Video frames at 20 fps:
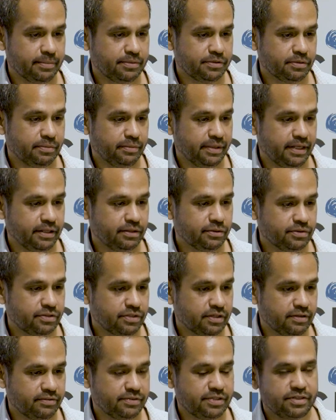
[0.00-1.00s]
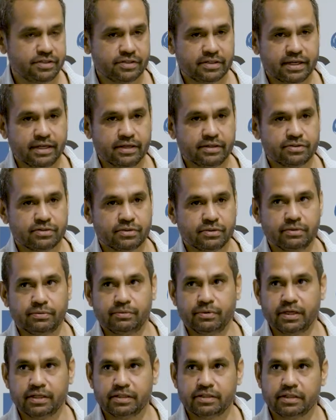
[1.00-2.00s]
Aboriginal Medical Services Council,
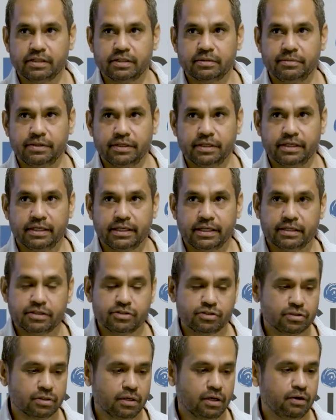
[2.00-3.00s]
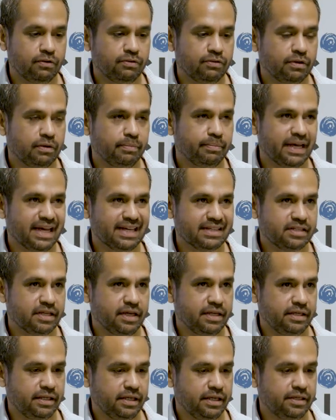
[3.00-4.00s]
worked in community control for about
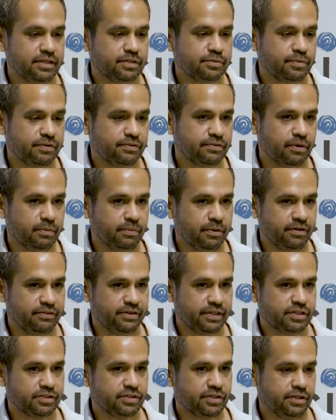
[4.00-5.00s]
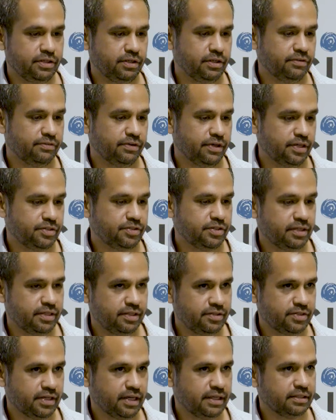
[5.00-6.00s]
10 years before moving into the university
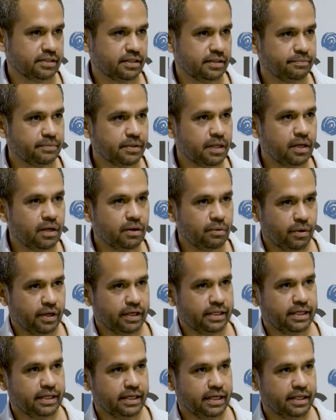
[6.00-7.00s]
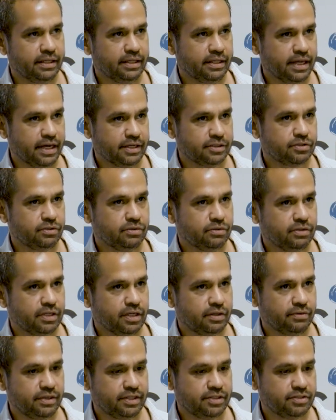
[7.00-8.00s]
sector, working at National
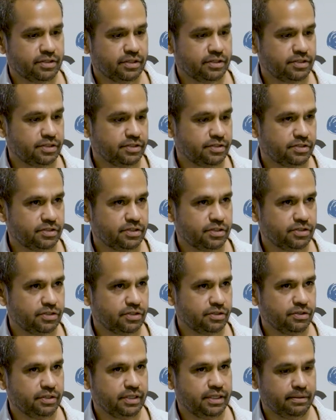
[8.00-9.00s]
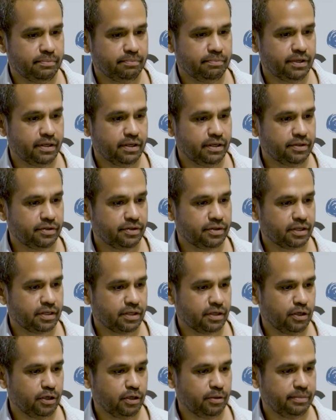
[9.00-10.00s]
Drug Research Institute in Perth,
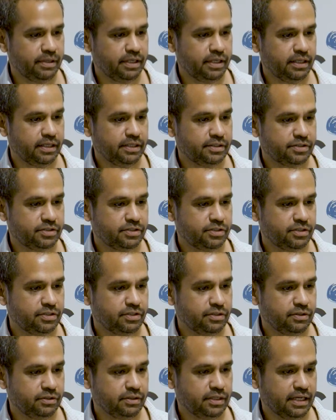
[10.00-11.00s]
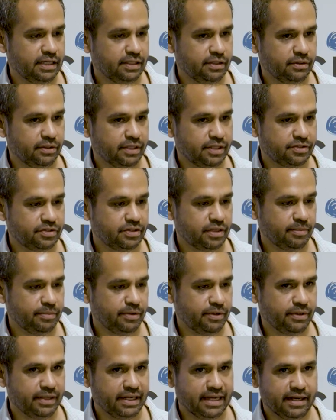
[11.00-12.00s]
Kirby Institute at
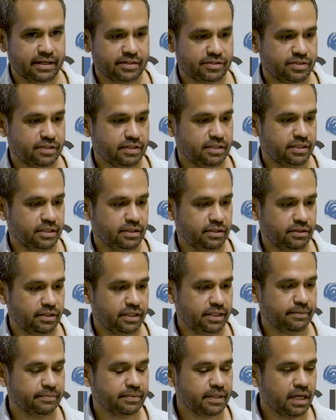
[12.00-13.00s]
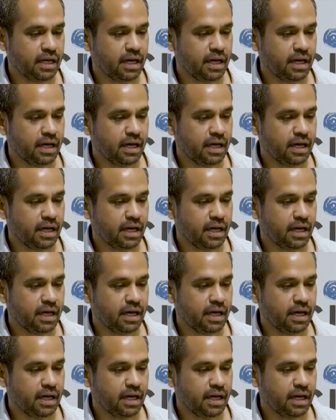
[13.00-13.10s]
UNSW and now at Sydney Uni.